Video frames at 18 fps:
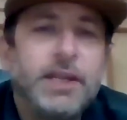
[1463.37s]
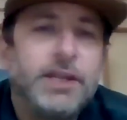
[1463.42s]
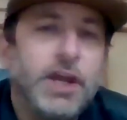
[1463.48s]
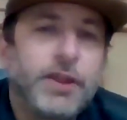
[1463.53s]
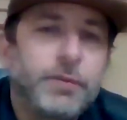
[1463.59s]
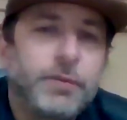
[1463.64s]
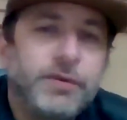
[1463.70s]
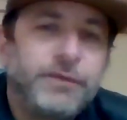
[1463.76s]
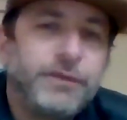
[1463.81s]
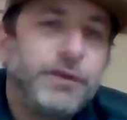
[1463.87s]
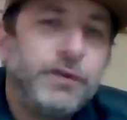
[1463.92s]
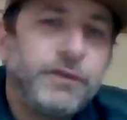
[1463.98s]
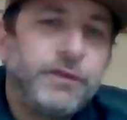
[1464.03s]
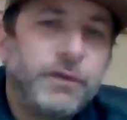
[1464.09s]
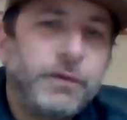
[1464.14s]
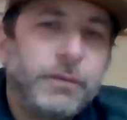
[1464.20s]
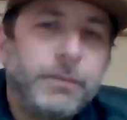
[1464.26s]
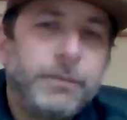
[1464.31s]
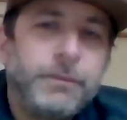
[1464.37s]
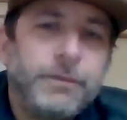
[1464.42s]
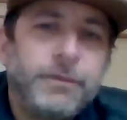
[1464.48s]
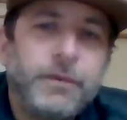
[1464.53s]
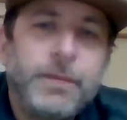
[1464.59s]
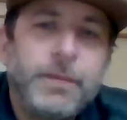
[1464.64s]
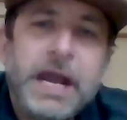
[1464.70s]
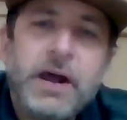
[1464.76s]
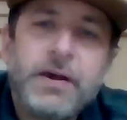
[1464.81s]
another one for you
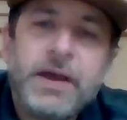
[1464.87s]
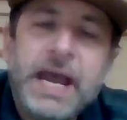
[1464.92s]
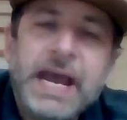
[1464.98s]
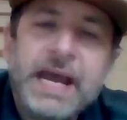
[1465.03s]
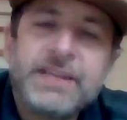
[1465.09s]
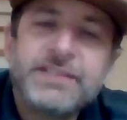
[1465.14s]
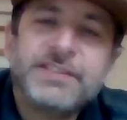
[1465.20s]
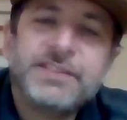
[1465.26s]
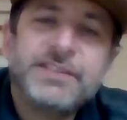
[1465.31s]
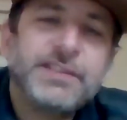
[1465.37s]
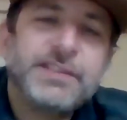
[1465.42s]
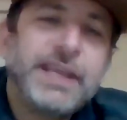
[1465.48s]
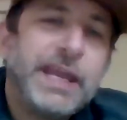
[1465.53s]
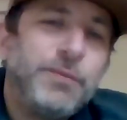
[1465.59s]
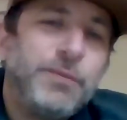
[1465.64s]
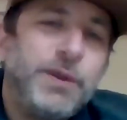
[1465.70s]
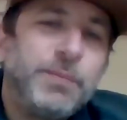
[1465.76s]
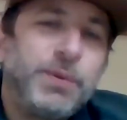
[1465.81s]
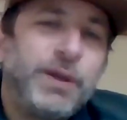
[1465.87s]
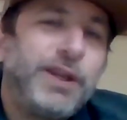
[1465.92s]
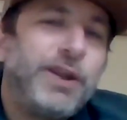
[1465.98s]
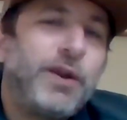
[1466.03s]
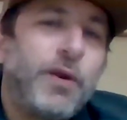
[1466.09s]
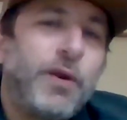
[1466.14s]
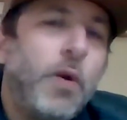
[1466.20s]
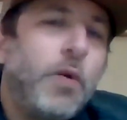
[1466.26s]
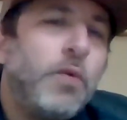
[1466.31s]
from Al asks, can we bring
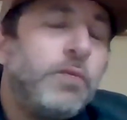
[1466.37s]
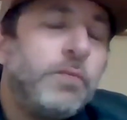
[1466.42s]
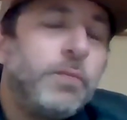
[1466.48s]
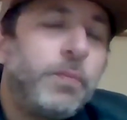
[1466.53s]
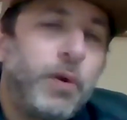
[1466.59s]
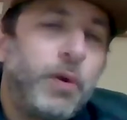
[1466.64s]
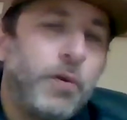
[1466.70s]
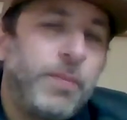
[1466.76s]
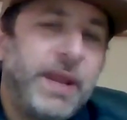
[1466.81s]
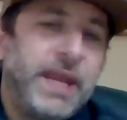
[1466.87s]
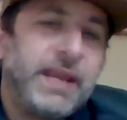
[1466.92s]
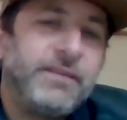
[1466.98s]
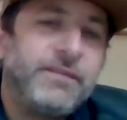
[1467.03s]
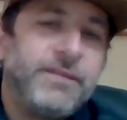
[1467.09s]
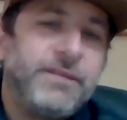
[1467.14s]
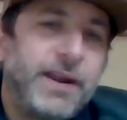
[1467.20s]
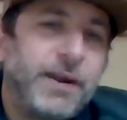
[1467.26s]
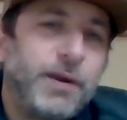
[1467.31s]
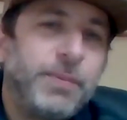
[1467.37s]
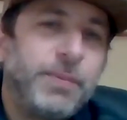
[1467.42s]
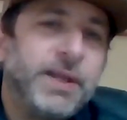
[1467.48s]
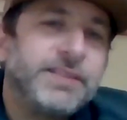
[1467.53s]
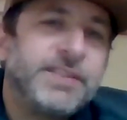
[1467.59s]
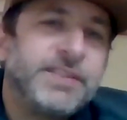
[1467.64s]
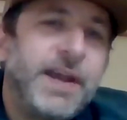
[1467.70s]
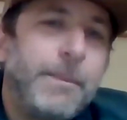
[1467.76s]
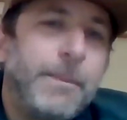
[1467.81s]
our own propane fire
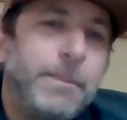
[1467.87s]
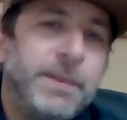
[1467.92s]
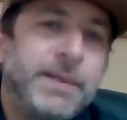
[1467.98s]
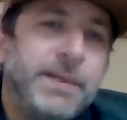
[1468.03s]
pits up?